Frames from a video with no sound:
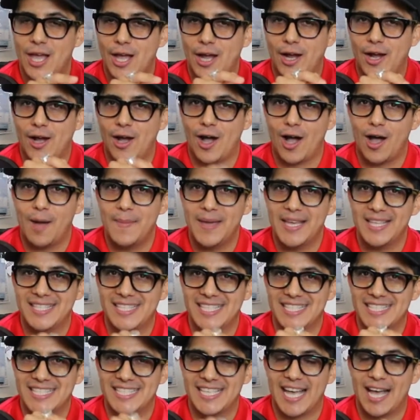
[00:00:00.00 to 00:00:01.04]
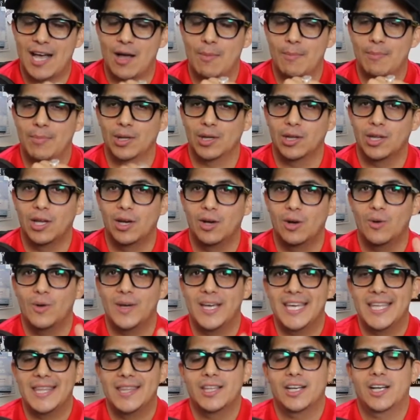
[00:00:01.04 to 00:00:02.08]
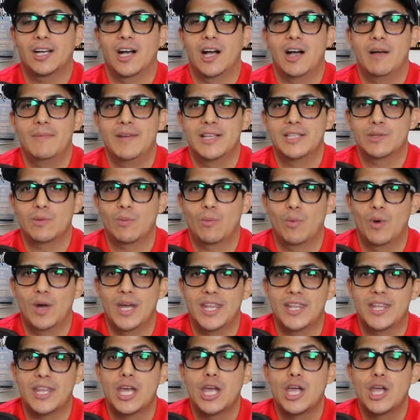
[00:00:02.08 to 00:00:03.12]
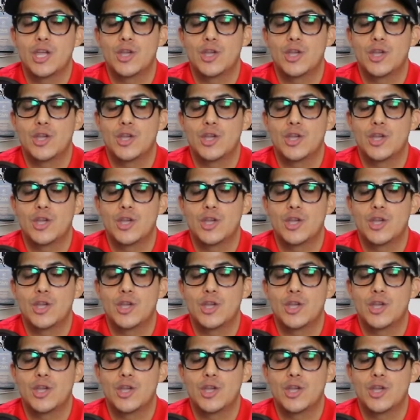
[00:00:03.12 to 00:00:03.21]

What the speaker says: comment down below in the comments with